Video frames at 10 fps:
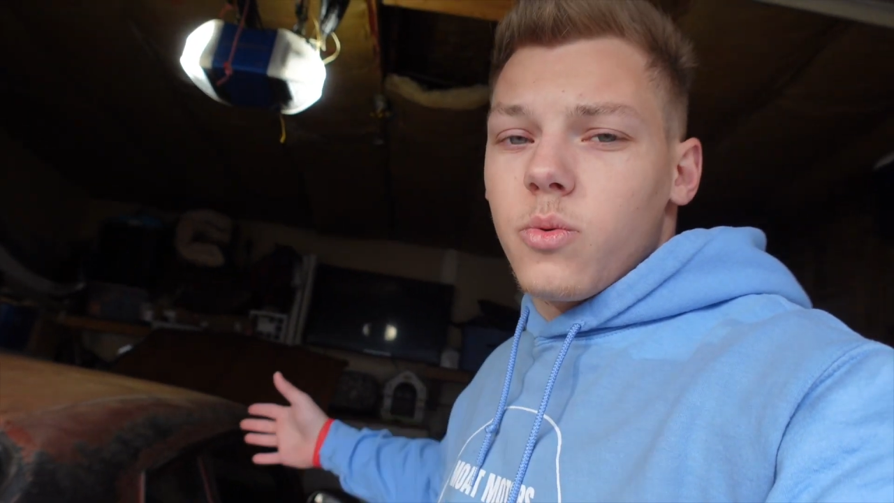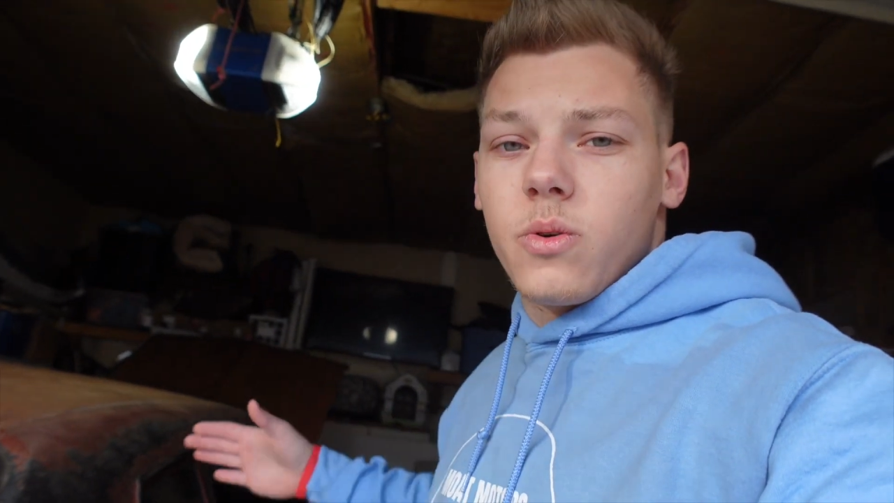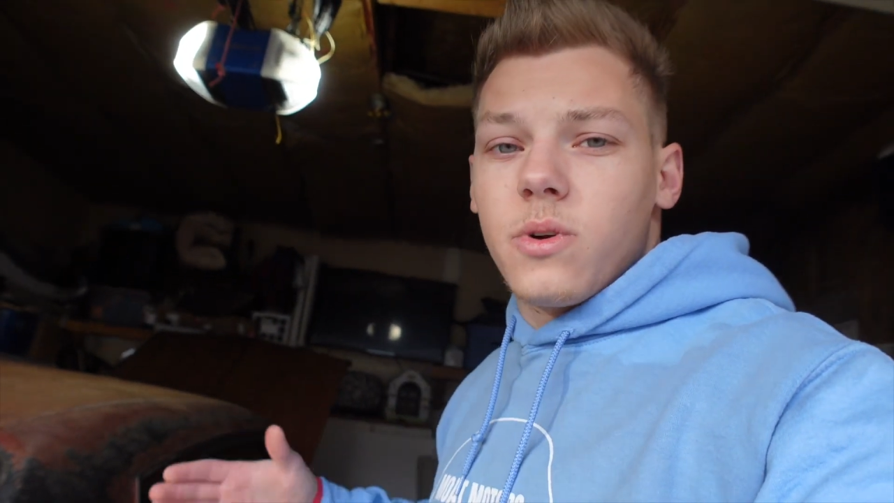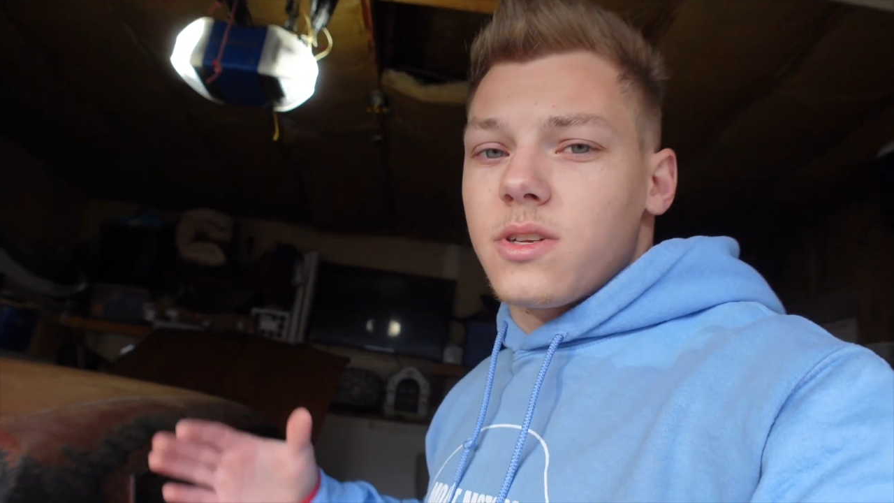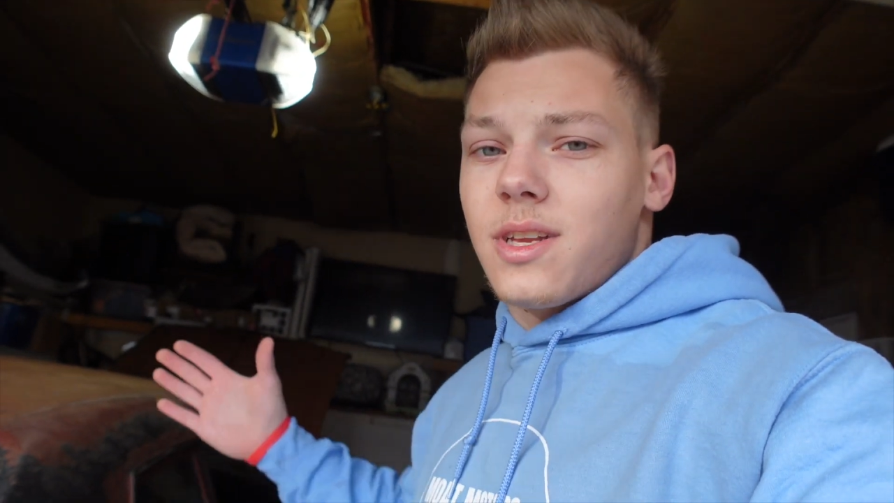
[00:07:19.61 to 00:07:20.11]
We're
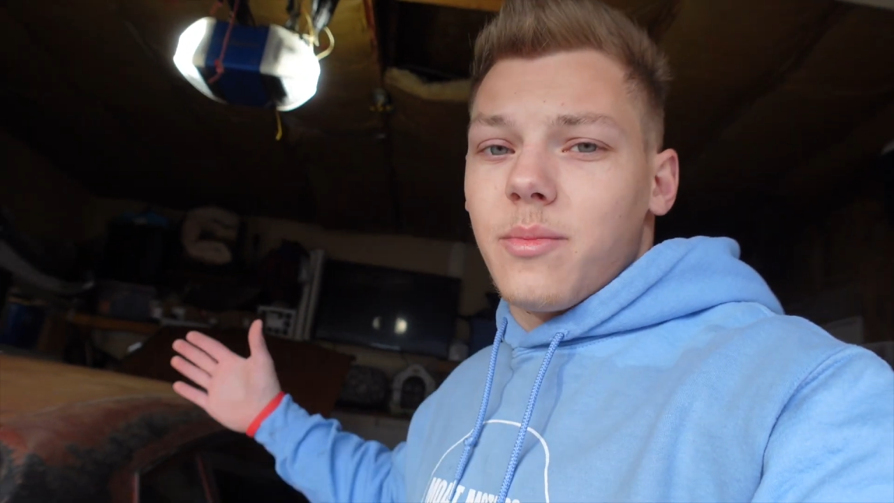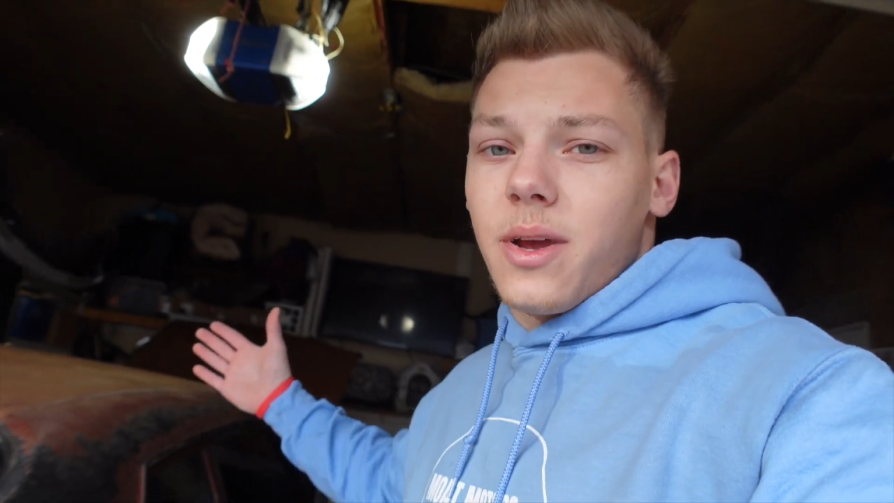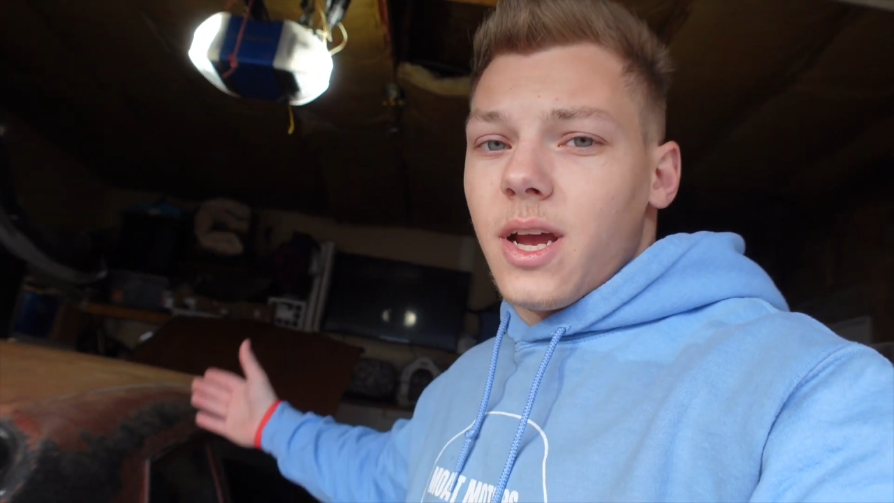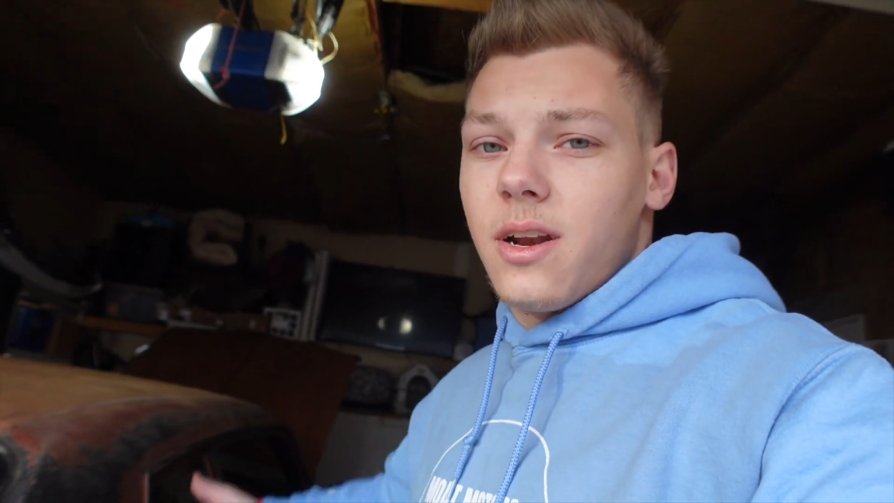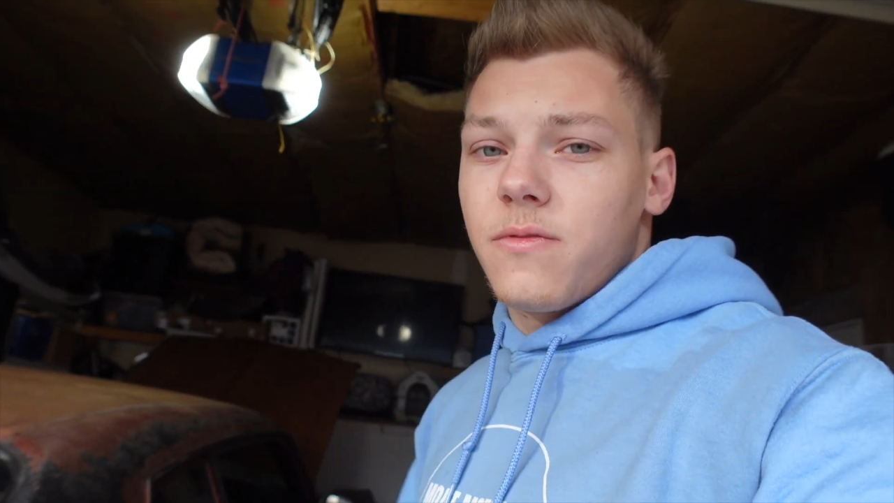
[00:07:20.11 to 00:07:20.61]
one step
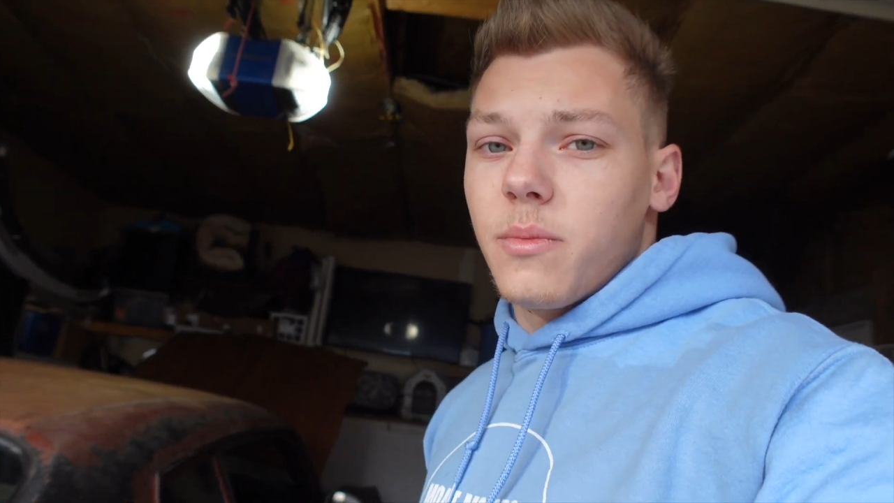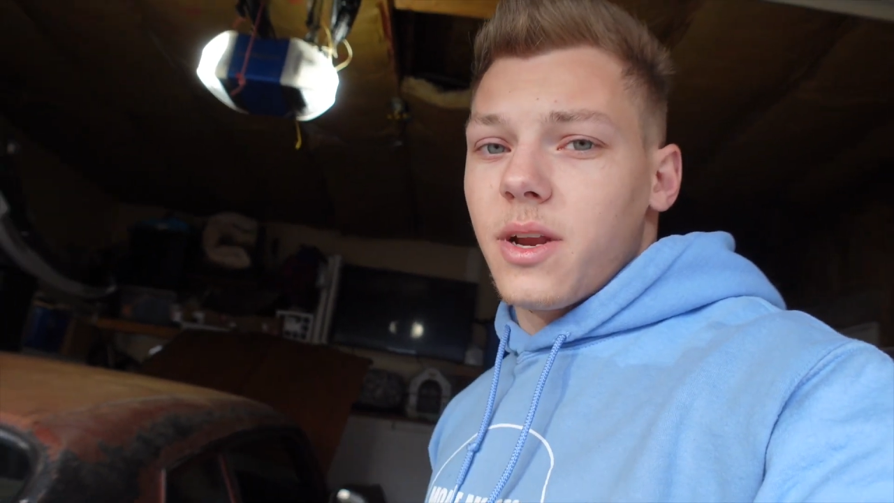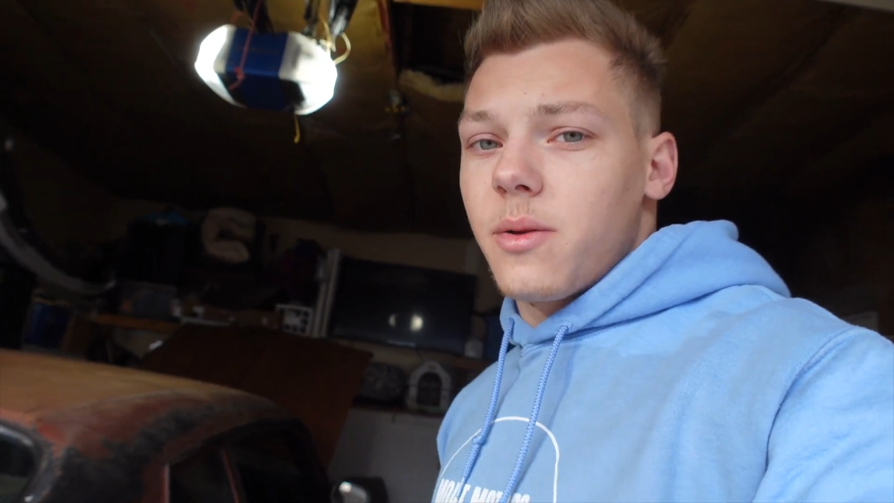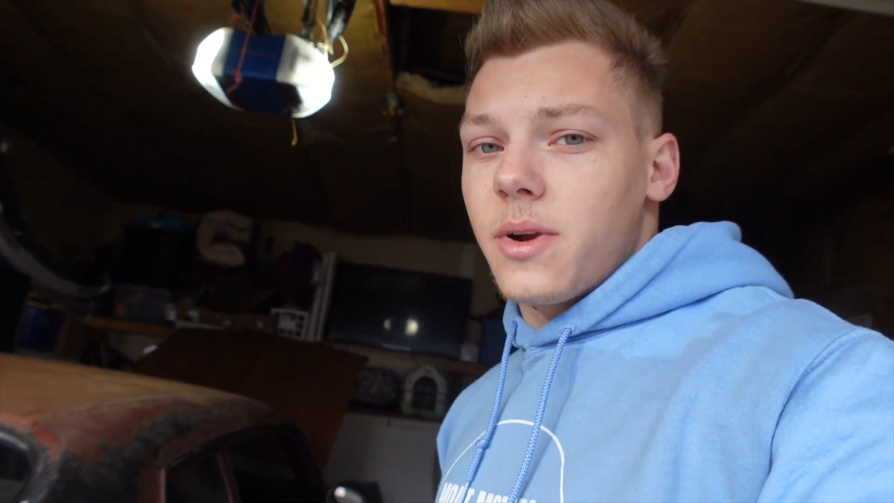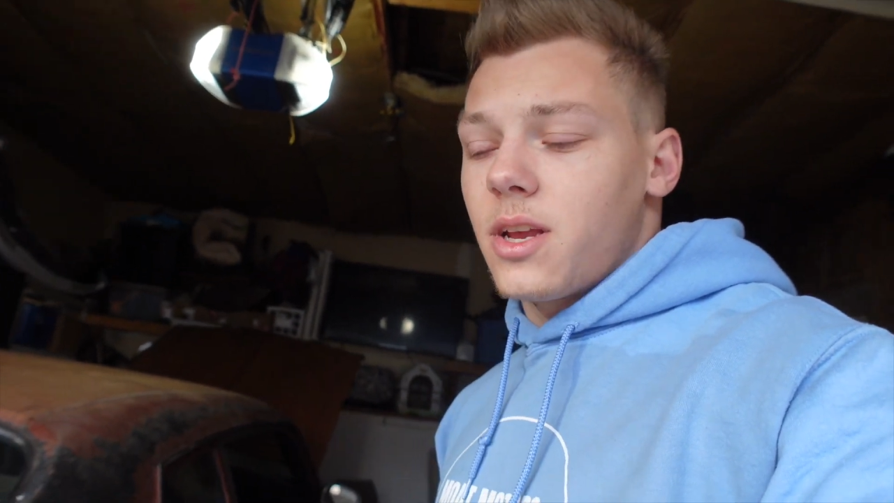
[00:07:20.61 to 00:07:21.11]
ahead from
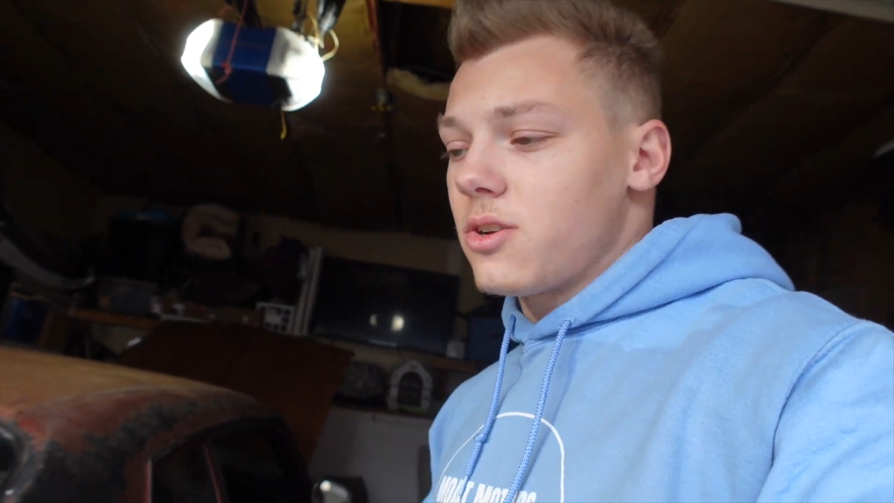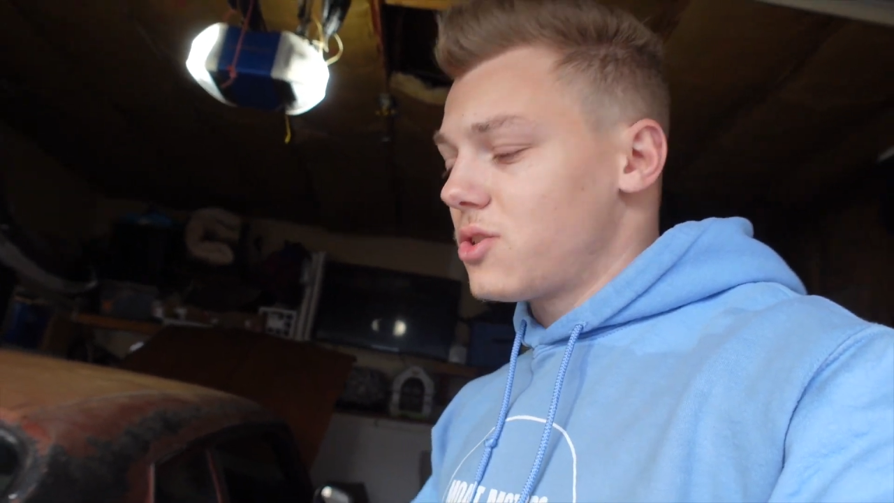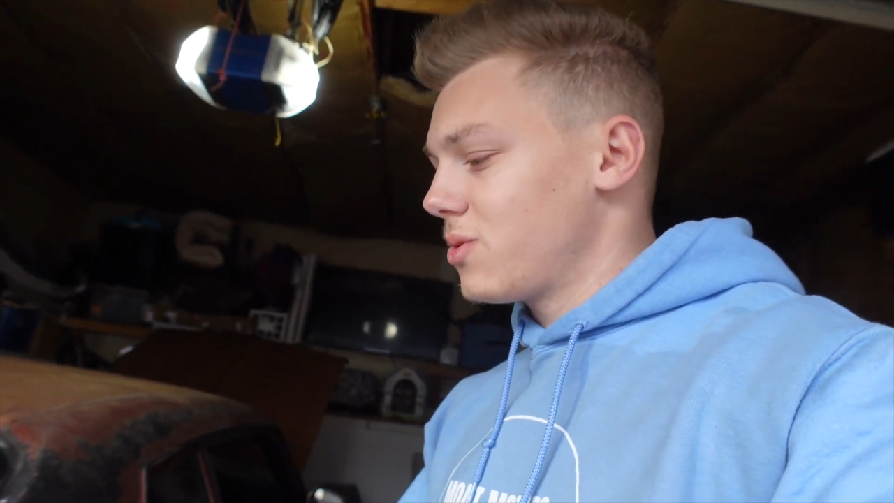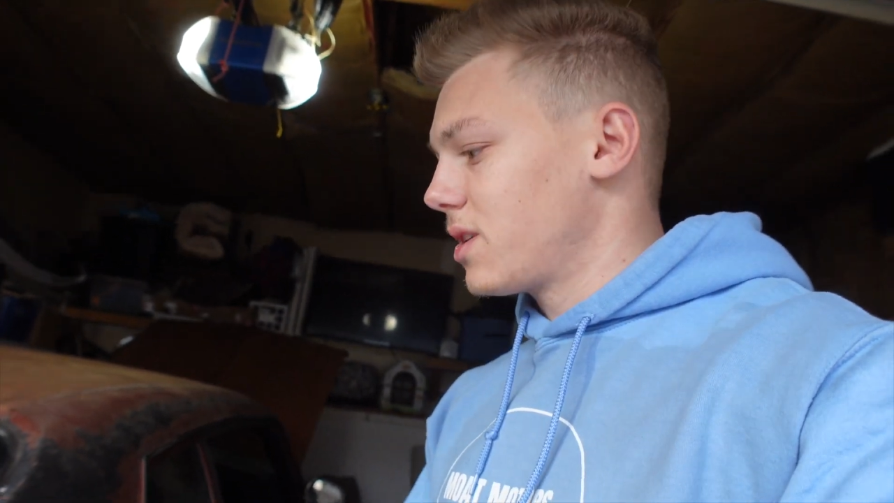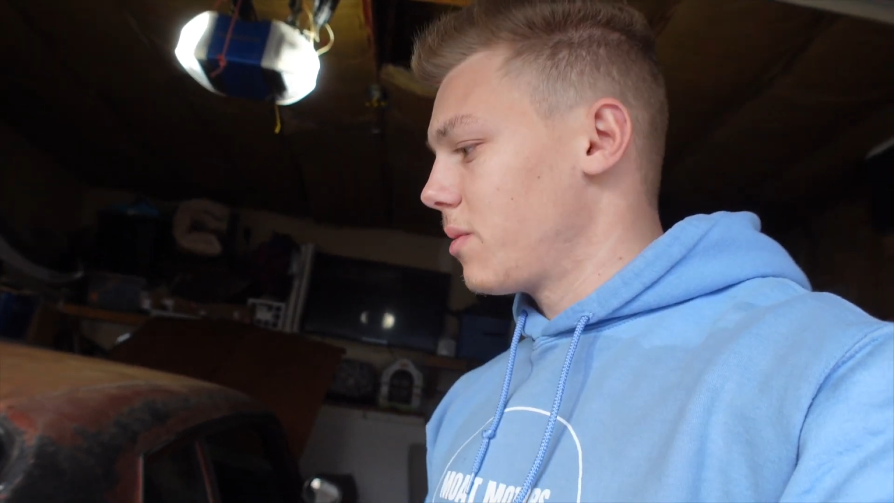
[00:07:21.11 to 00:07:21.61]
anybody else
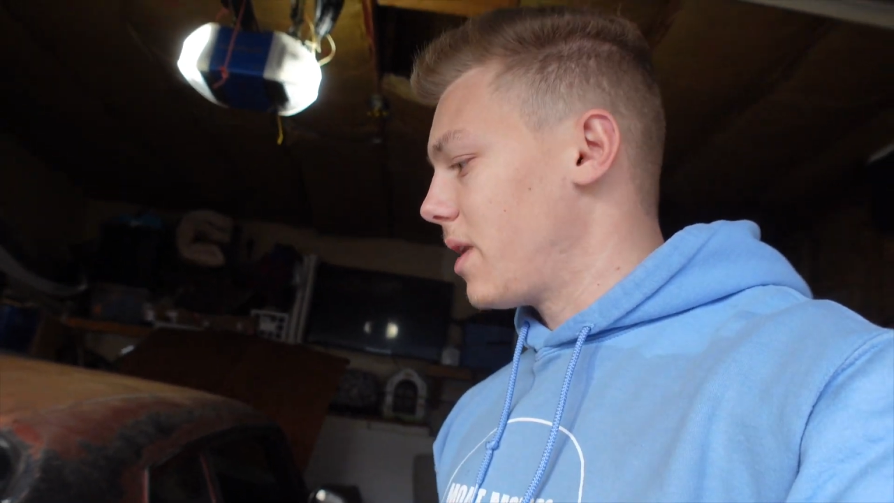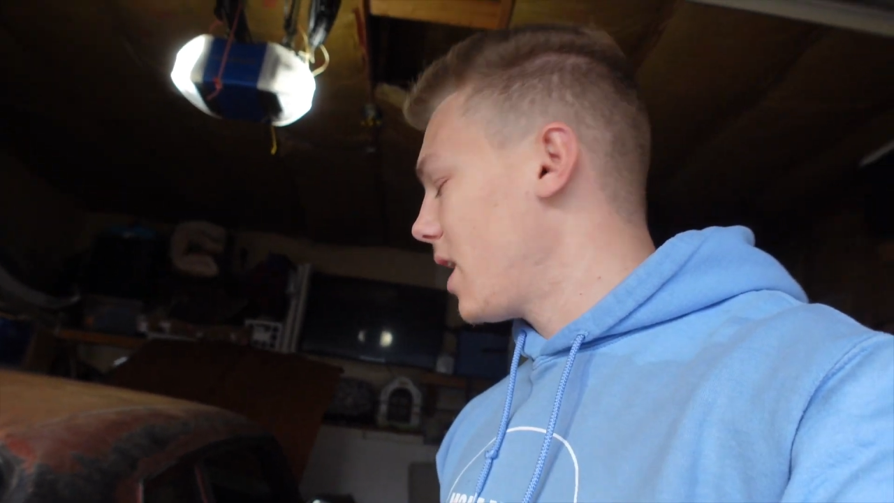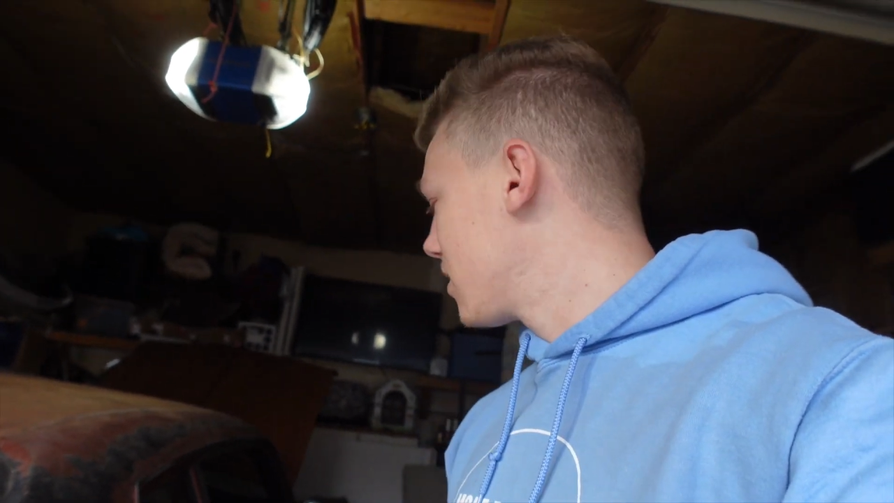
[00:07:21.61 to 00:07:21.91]
who's going to buy it.